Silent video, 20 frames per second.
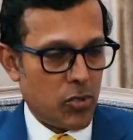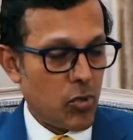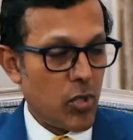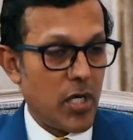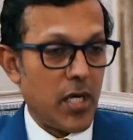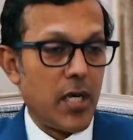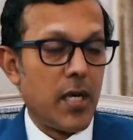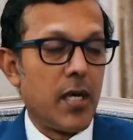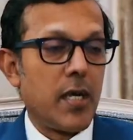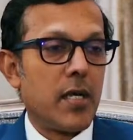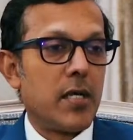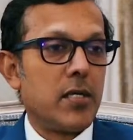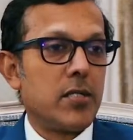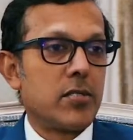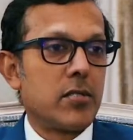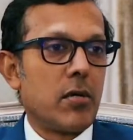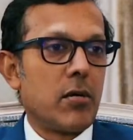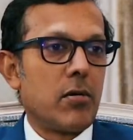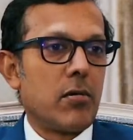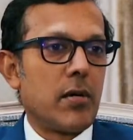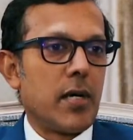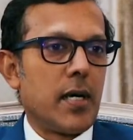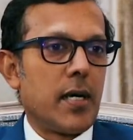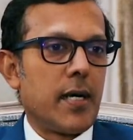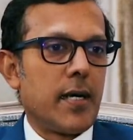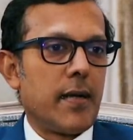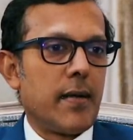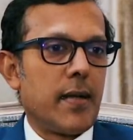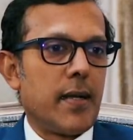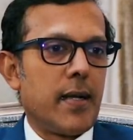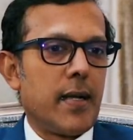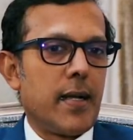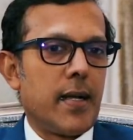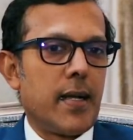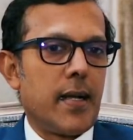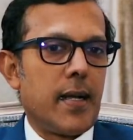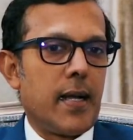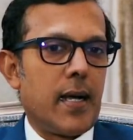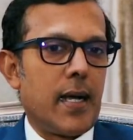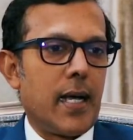Sure. So,
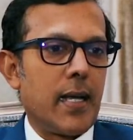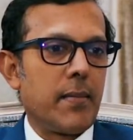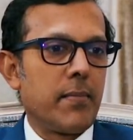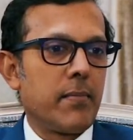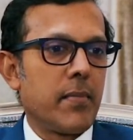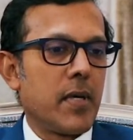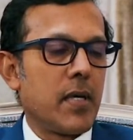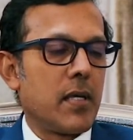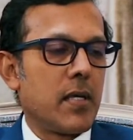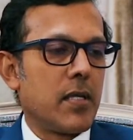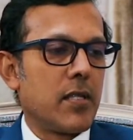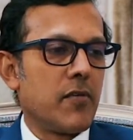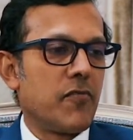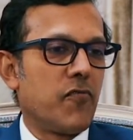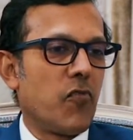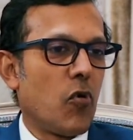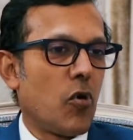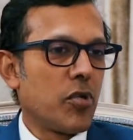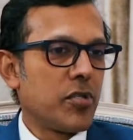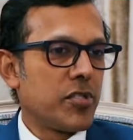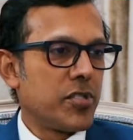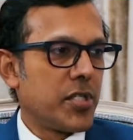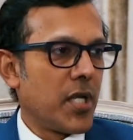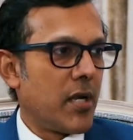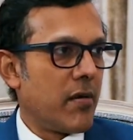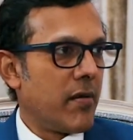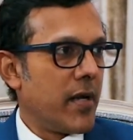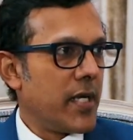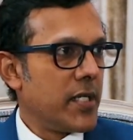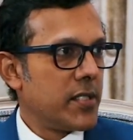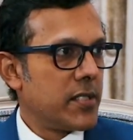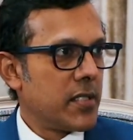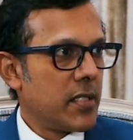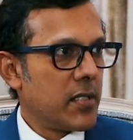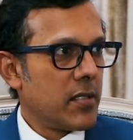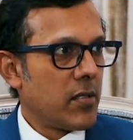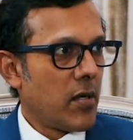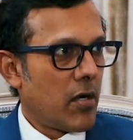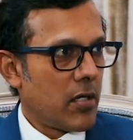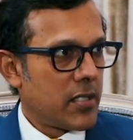I'm the fourth
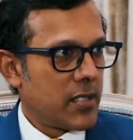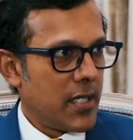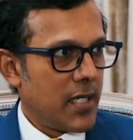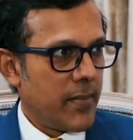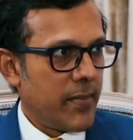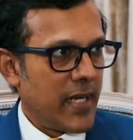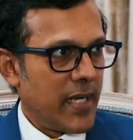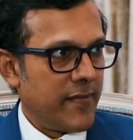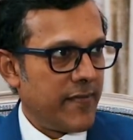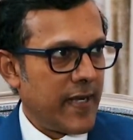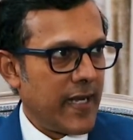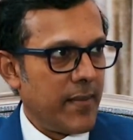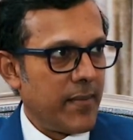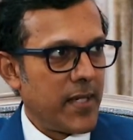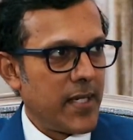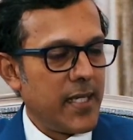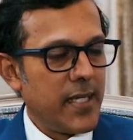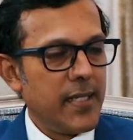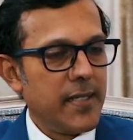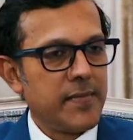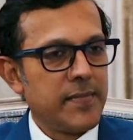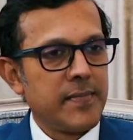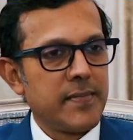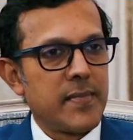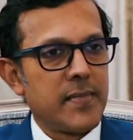generation doctor in my family.